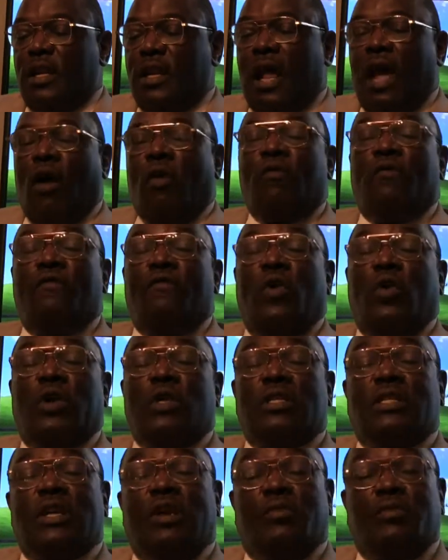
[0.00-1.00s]
Now,
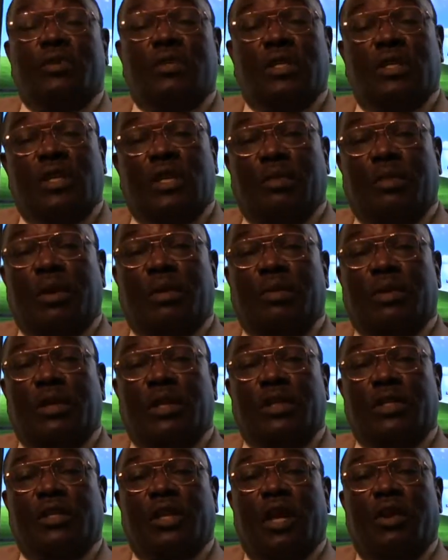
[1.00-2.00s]
47% of the people
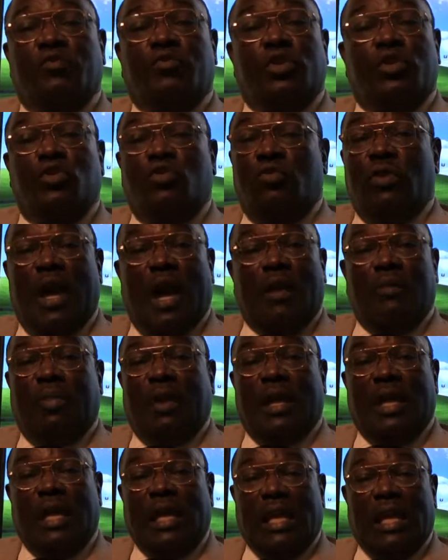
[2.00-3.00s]
in this country do not
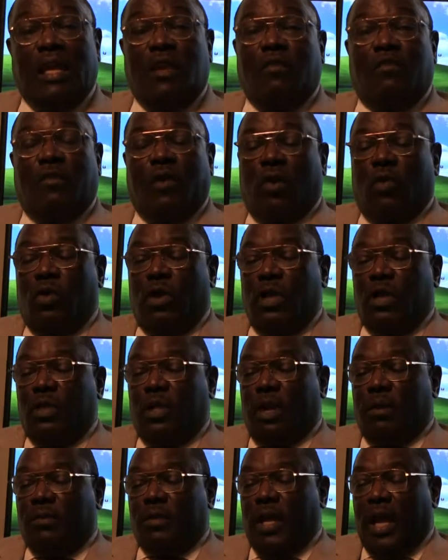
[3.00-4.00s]
pay any federal
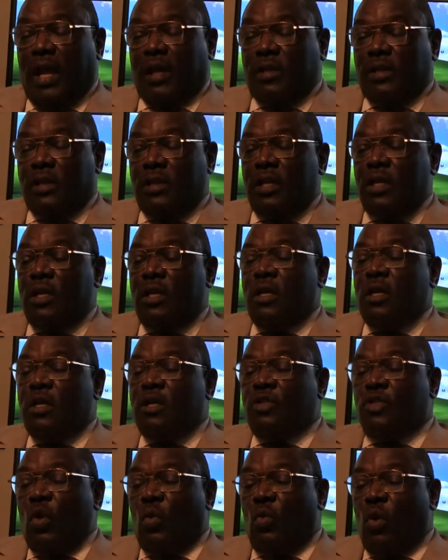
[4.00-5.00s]
income taxes.
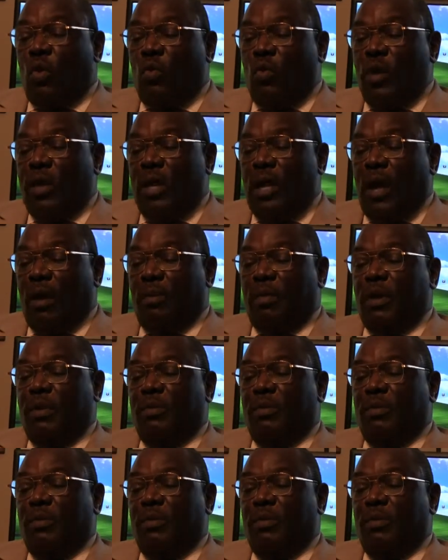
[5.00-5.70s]
So what we help